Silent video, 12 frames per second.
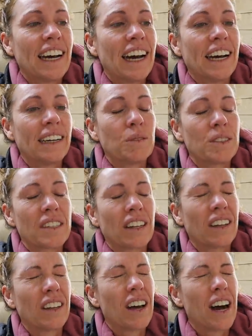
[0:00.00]
it was a
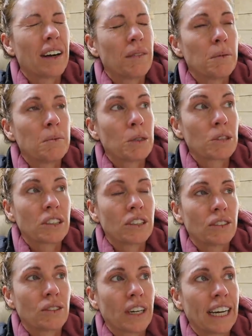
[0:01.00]
lot of
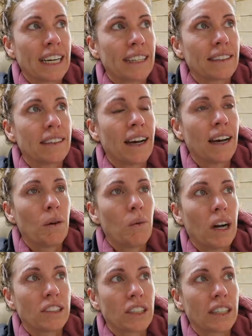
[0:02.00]
emotional drain
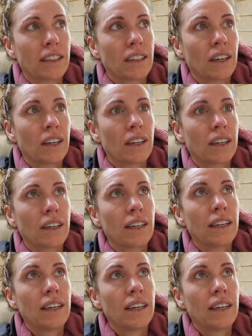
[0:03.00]
watching her